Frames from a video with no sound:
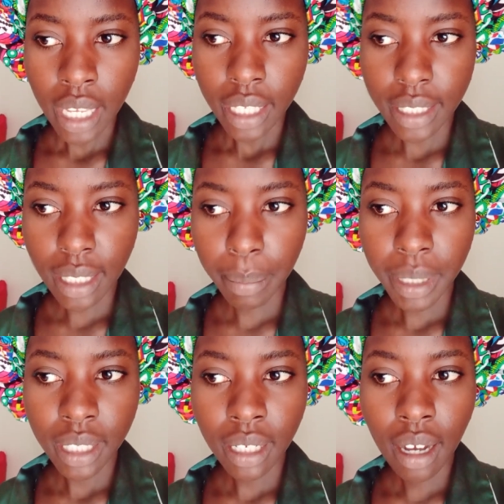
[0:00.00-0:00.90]
It's
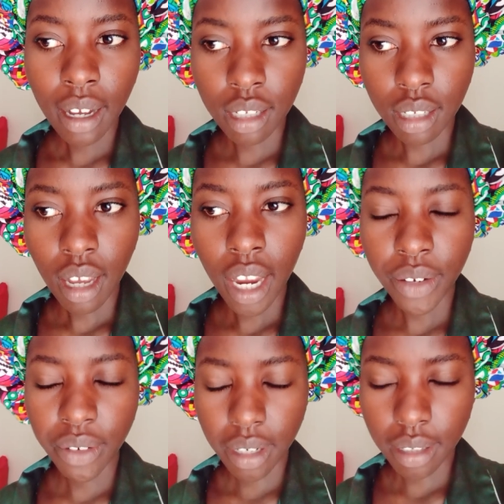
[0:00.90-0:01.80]
happening at
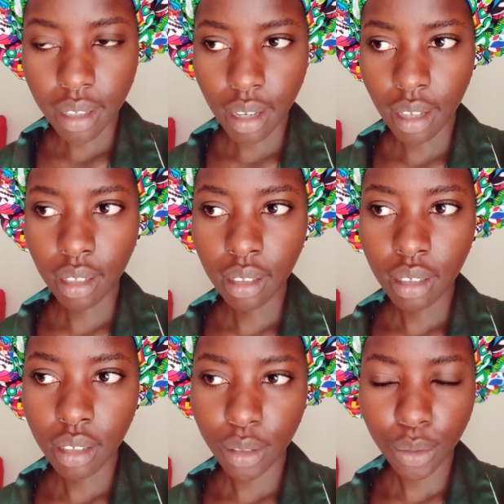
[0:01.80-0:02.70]
Hyrax Hill
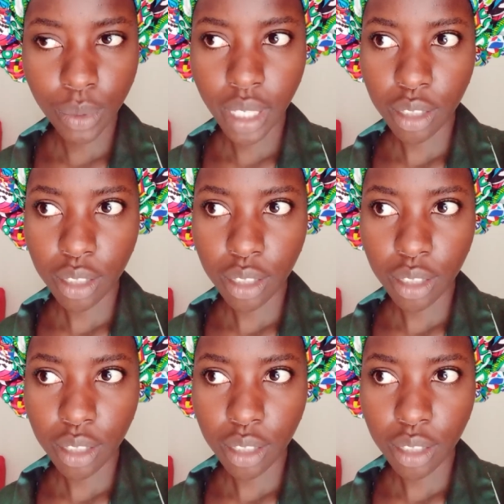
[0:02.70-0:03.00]
today.